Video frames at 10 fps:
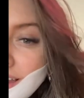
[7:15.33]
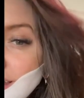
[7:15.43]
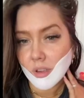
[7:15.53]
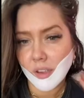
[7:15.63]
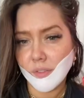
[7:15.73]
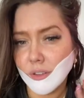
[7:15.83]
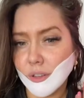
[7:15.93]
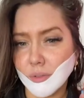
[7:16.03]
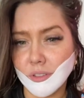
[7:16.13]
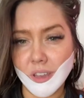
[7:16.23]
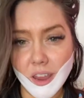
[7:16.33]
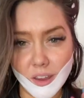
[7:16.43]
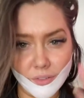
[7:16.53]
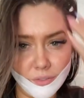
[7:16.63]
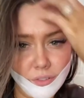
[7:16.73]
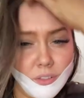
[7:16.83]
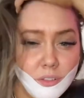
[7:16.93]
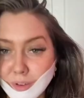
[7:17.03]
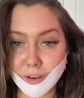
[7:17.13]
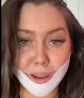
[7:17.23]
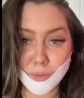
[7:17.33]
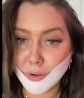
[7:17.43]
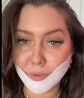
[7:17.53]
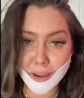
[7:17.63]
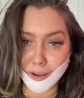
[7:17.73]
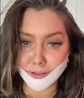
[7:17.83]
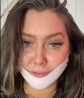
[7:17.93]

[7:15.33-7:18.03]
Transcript: I feel so safe. And now we wait.